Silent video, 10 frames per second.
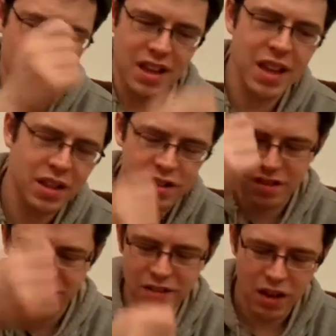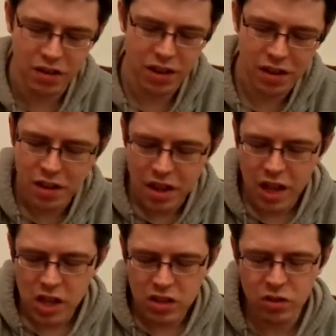hit area.
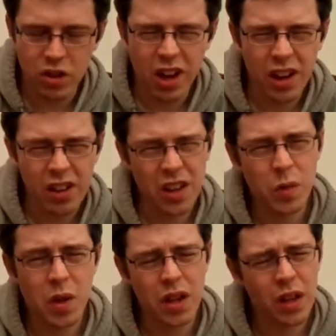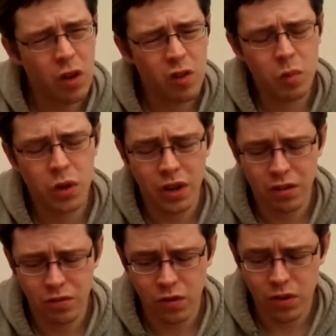So it kind of can be a little off-putting
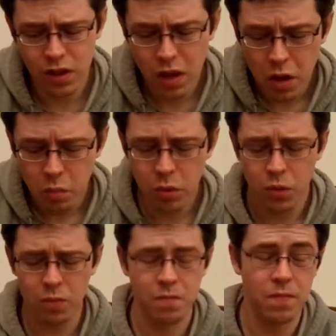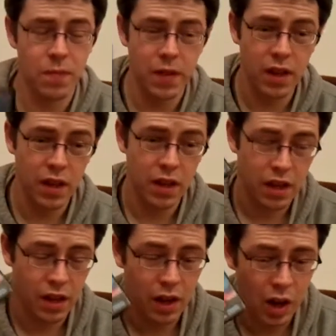at first, but
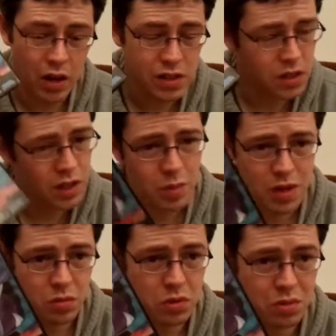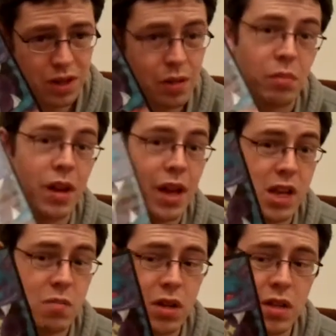it's not the best Wonder Boy game by
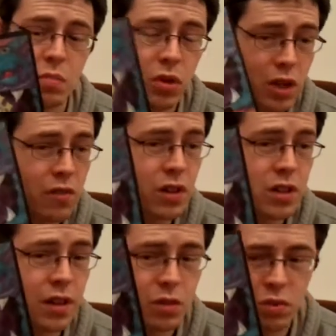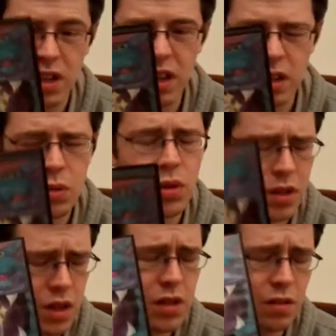any means. But give it a chance. When you get into it,
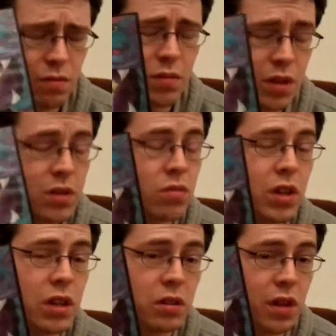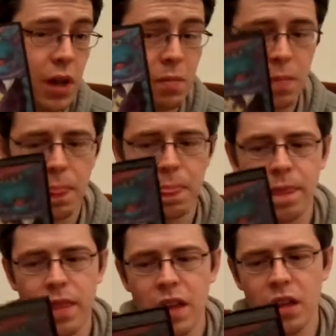it's a really good game.
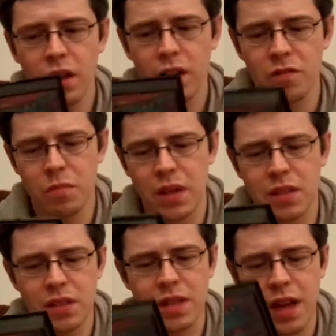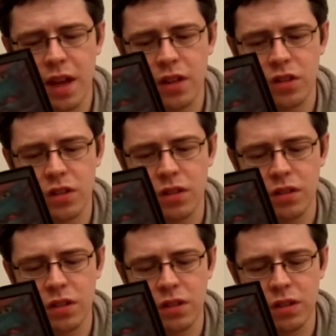It kind of mixes the action,
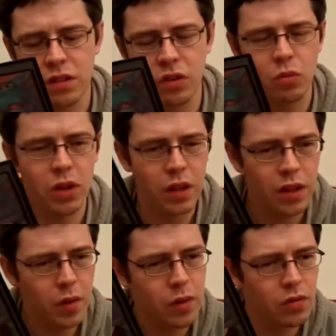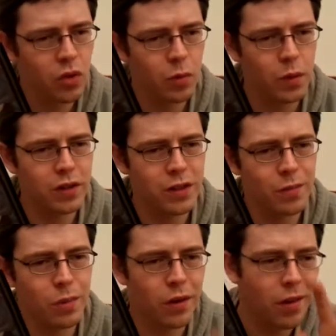with a little bit of
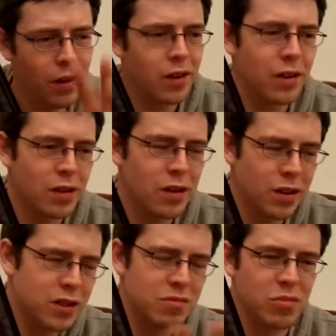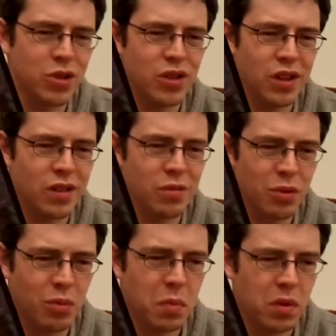RPG, but not so much that
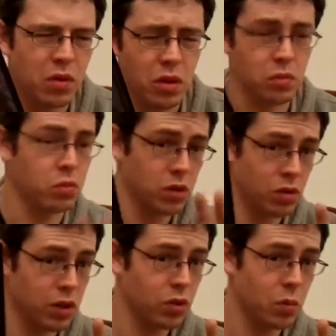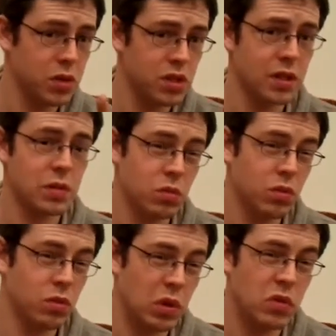people who are like, oh, I don't like RPGs,
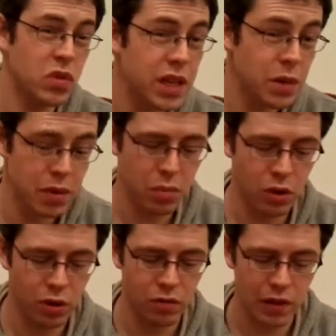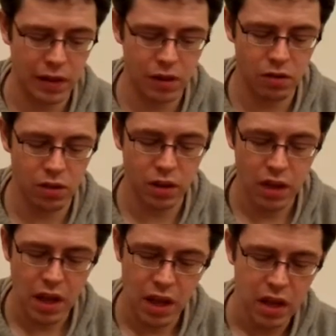would really be put off in the long run.
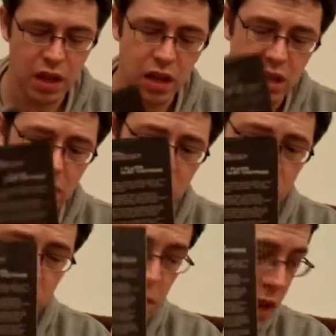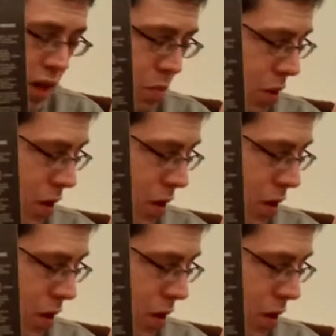There's some back of the